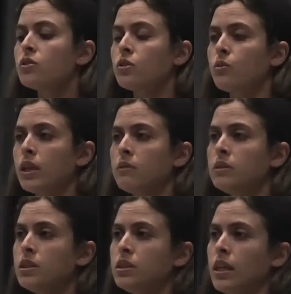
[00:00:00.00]
So what I
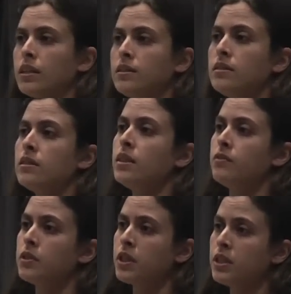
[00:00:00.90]
would suggest,
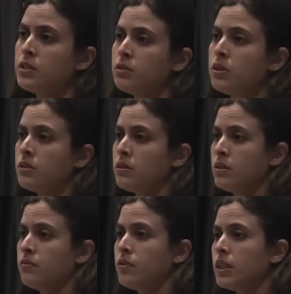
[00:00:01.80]
if you're gonna
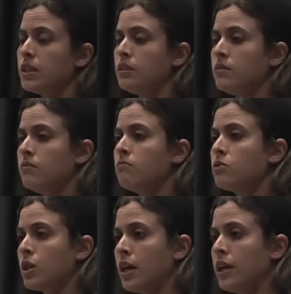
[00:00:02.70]
do the vegan
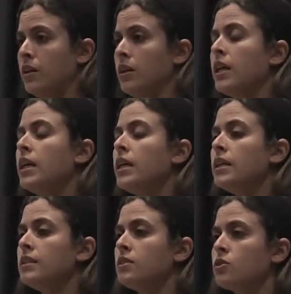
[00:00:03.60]
trial,
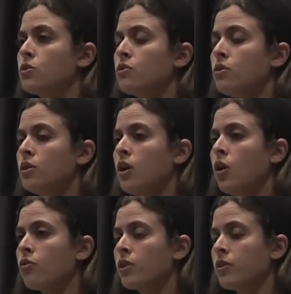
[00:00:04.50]
is
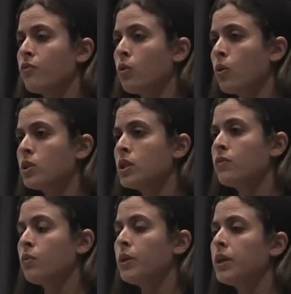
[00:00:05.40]
over the course
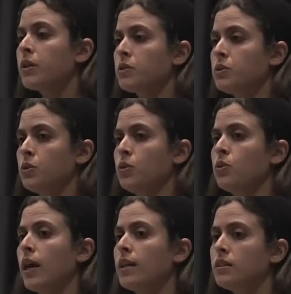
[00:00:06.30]
of a week or two,
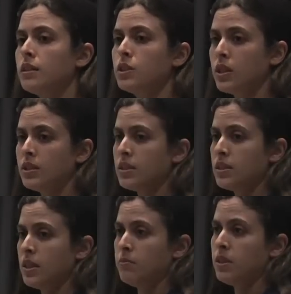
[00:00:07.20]
gradually
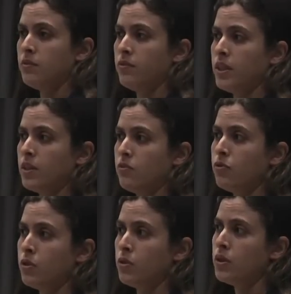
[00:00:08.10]
transition them to the vegan
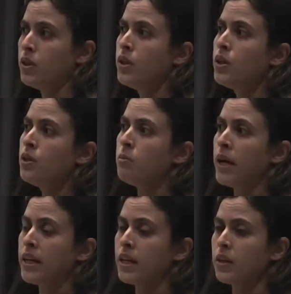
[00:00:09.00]
food
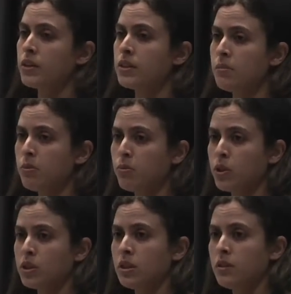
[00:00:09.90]
by increasing the
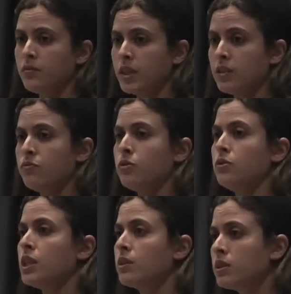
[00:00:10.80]
proportion of the vegan food,
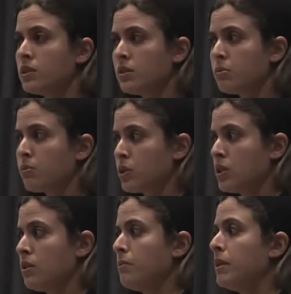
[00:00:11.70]
decreasing the
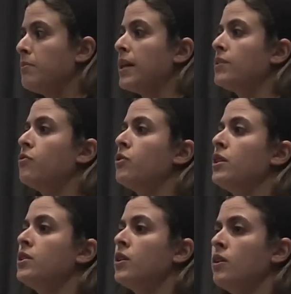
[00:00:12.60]
proportion of the meat-based food
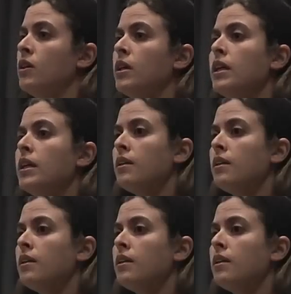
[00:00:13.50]
until